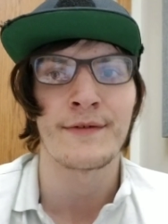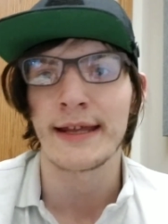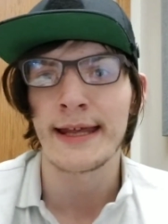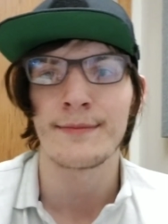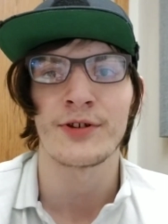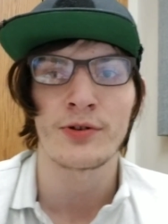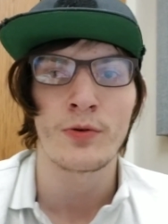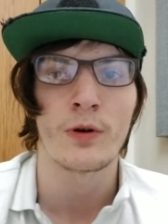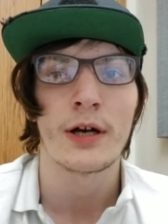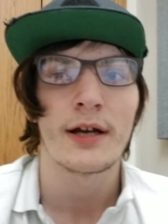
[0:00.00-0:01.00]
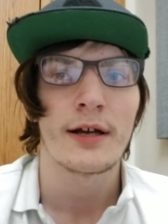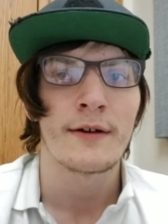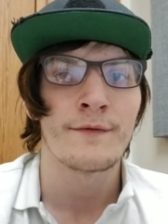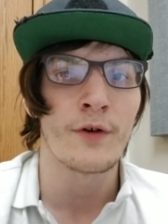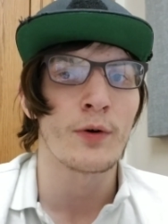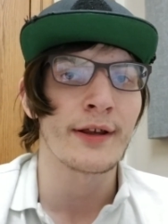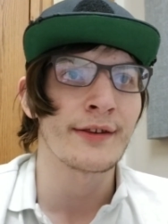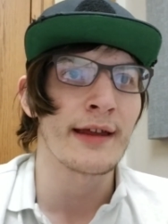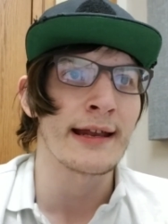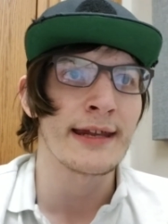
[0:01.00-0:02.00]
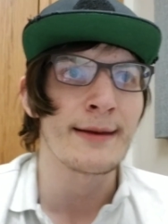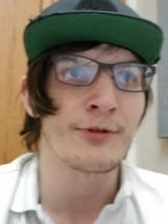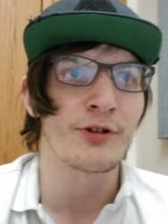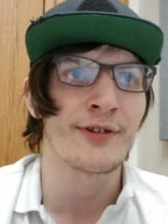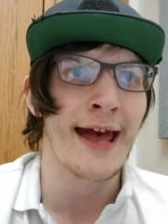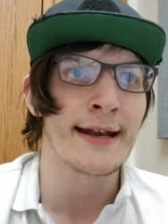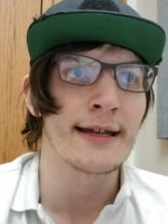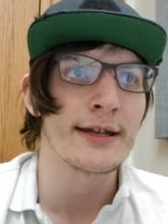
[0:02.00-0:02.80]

it keeps you focused and keeps your sanity.